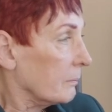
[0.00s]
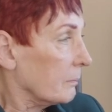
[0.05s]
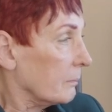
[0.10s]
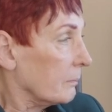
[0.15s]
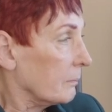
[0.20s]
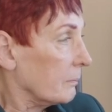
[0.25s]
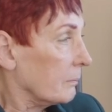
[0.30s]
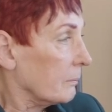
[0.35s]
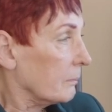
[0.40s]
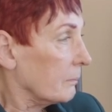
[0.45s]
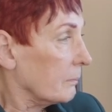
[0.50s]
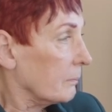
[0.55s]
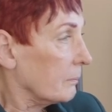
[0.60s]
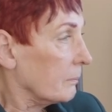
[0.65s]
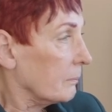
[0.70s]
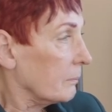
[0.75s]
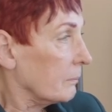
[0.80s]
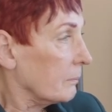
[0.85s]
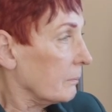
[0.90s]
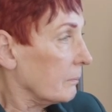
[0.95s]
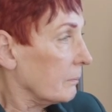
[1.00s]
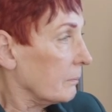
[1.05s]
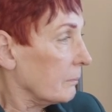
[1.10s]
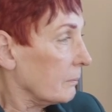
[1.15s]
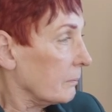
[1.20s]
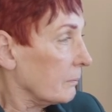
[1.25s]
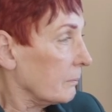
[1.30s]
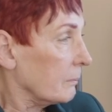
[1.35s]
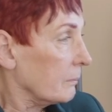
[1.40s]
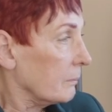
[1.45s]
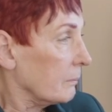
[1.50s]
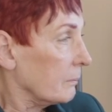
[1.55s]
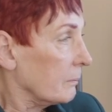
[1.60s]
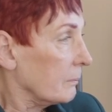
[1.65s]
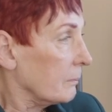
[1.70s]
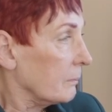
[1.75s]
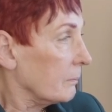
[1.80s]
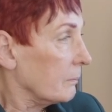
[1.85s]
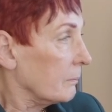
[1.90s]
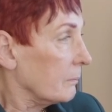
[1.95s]

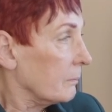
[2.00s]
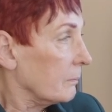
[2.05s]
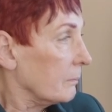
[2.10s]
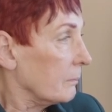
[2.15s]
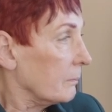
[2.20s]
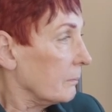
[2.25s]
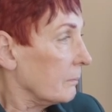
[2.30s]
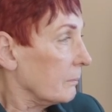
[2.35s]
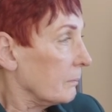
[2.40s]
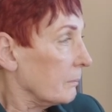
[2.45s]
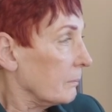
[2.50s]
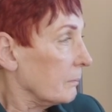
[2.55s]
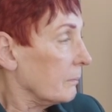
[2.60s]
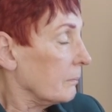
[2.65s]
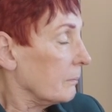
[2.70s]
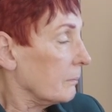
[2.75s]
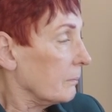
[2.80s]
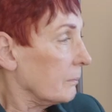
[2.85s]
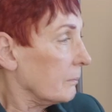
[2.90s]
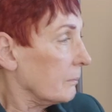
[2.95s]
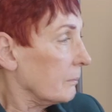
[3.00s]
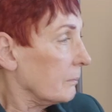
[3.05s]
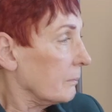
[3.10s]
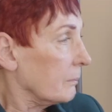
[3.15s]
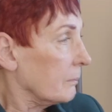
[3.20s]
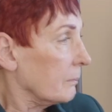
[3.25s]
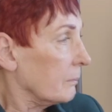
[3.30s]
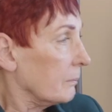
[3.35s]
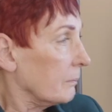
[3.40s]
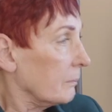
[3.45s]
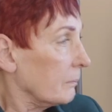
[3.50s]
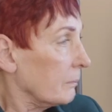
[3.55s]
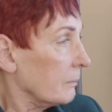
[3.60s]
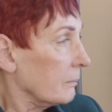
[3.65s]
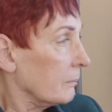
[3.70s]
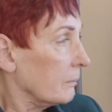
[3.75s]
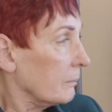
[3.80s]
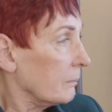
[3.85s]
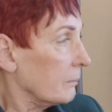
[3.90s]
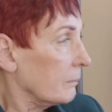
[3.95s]

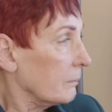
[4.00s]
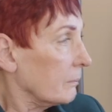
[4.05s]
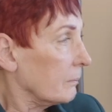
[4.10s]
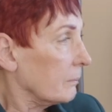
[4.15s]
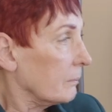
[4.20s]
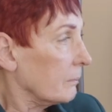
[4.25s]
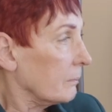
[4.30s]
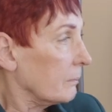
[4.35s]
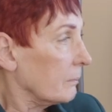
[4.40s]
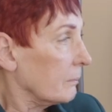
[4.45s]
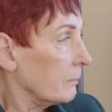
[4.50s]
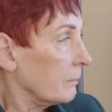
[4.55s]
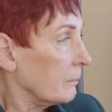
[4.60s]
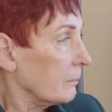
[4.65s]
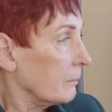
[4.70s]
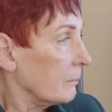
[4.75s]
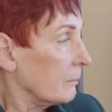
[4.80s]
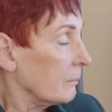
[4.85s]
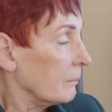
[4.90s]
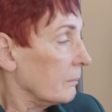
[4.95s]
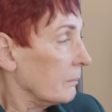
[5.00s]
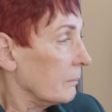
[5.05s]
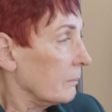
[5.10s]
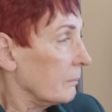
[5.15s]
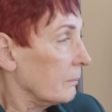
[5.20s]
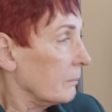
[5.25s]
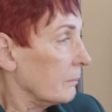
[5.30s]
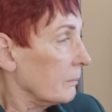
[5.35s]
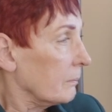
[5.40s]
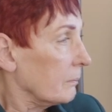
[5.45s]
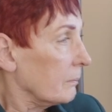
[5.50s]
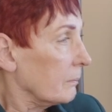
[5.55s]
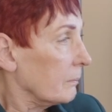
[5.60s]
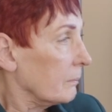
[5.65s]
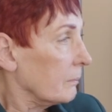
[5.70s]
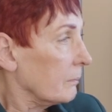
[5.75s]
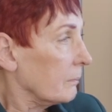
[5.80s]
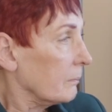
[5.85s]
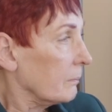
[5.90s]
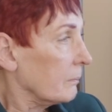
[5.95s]

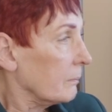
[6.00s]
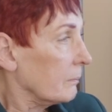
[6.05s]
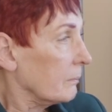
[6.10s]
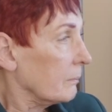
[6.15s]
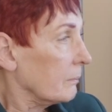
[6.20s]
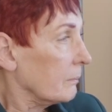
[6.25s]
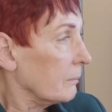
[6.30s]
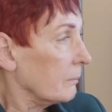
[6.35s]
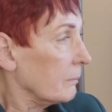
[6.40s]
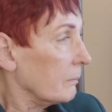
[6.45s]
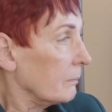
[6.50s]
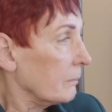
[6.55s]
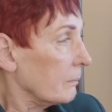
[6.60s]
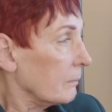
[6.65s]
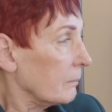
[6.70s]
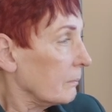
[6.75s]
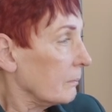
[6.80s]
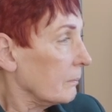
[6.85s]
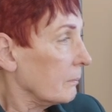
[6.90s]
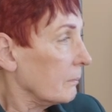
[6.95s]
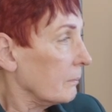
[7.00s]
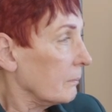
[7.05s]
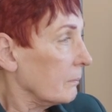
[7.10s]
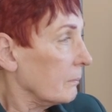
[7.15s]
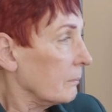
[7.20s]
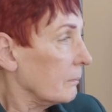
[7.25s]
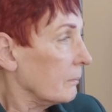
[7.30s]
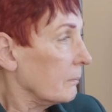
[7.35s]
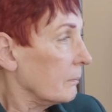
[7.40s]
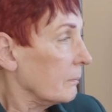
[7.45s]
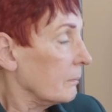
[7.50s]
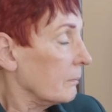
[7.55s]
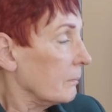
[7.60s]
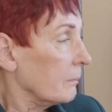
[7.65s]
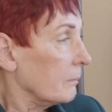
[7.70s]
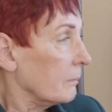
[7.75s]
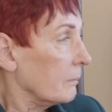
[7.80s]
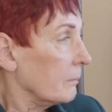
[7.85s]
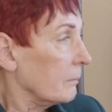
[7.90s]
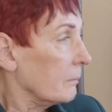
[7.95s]
The person shown says nothing.